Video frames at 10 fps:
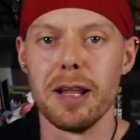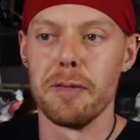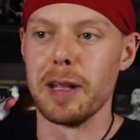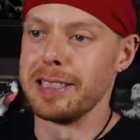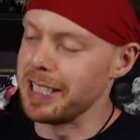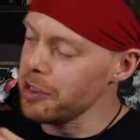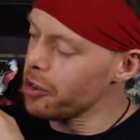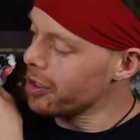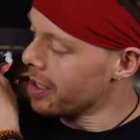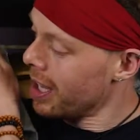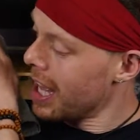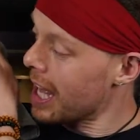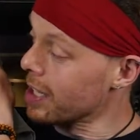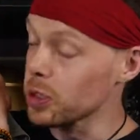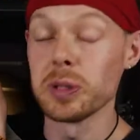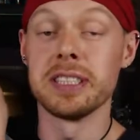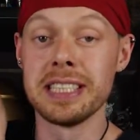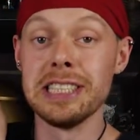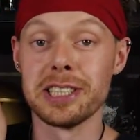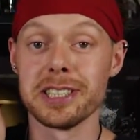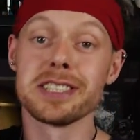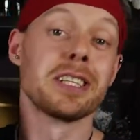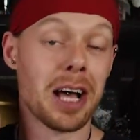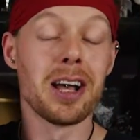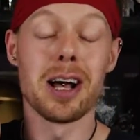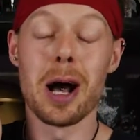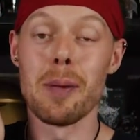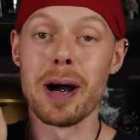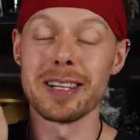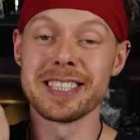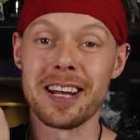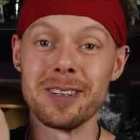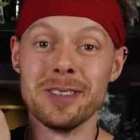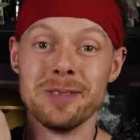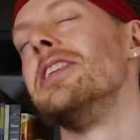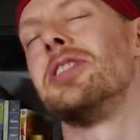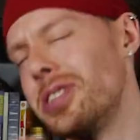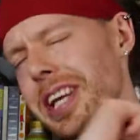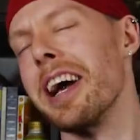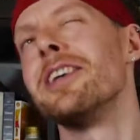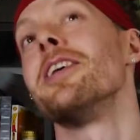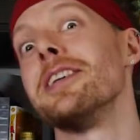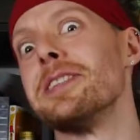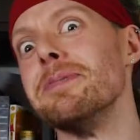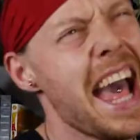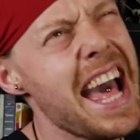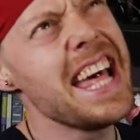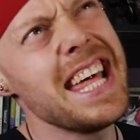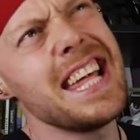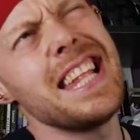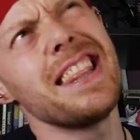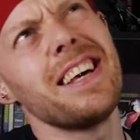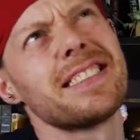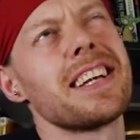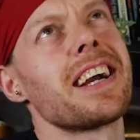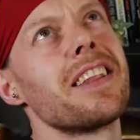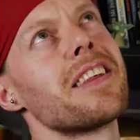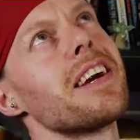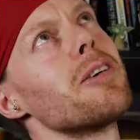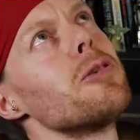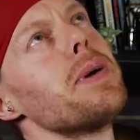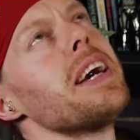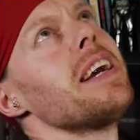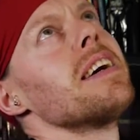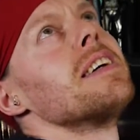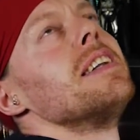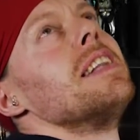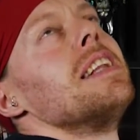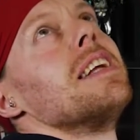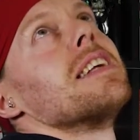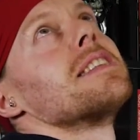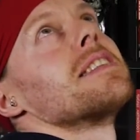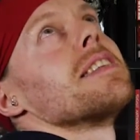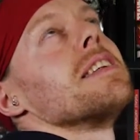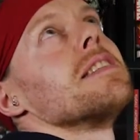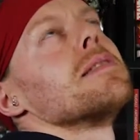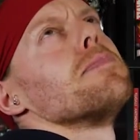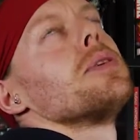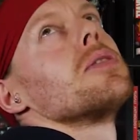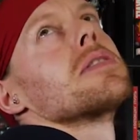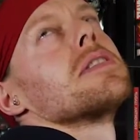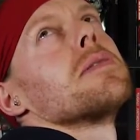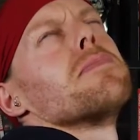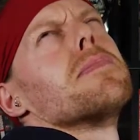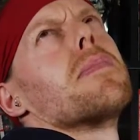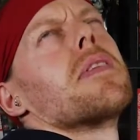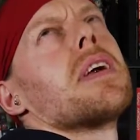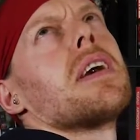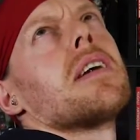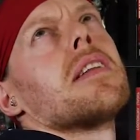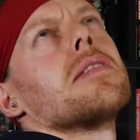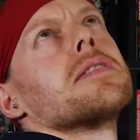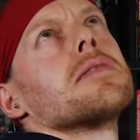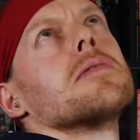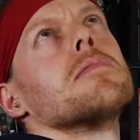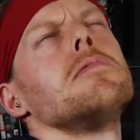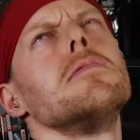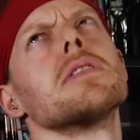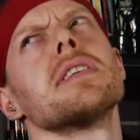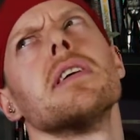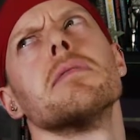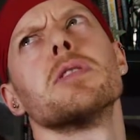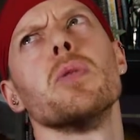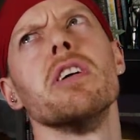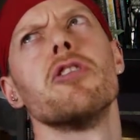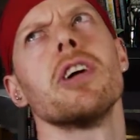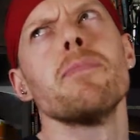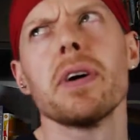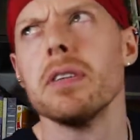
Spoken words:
lovely t-shirt. And as always, t-shirts, about a tenner. Second item. And the second thing will be, let's see, there's a box, there's a thing, and there's, ooh, what's that? It's a weird shape.